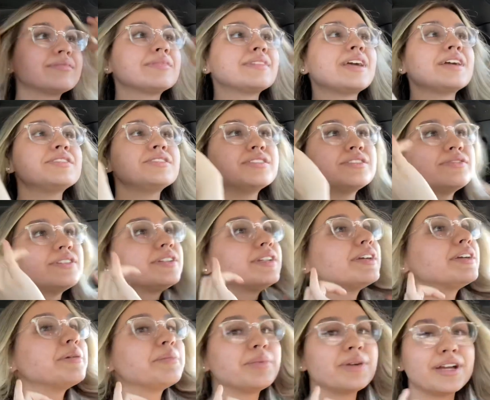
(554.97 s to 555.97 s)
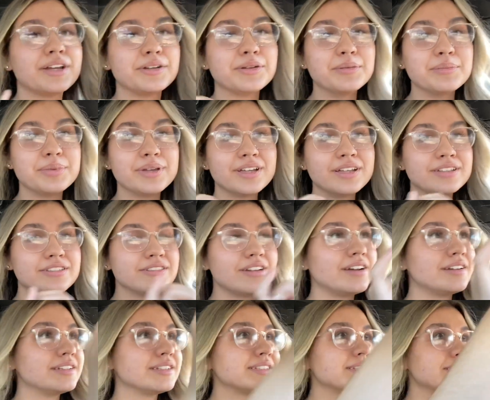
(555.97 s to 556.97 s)
just feel like a brand new bitch,
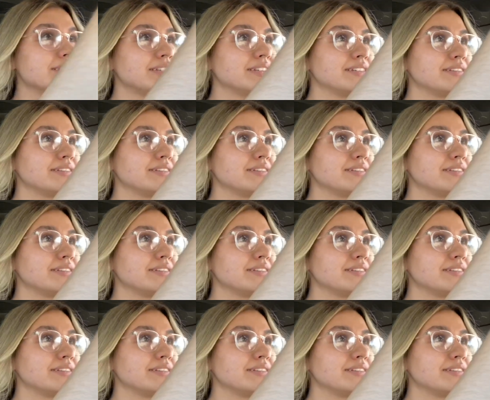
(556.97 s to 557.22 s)
honestly.